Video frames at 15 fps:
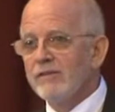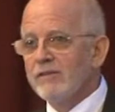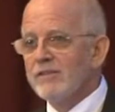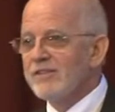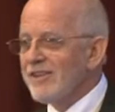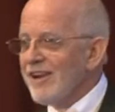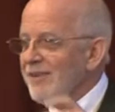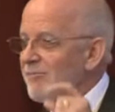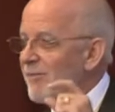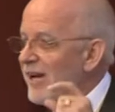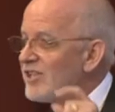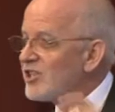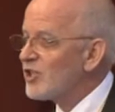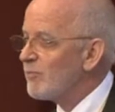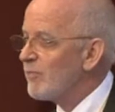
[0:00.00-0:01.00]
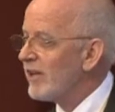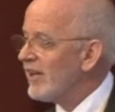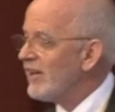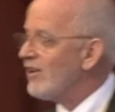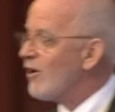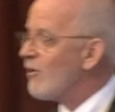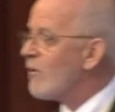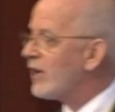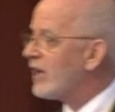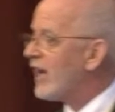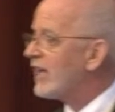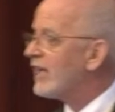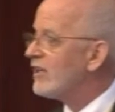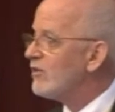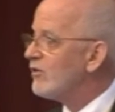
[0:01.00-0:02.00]
It's not much, but I know what
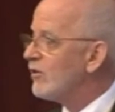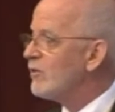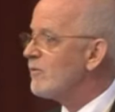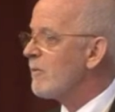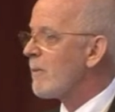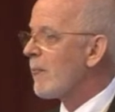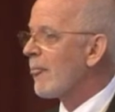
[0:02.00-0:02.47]
I can do.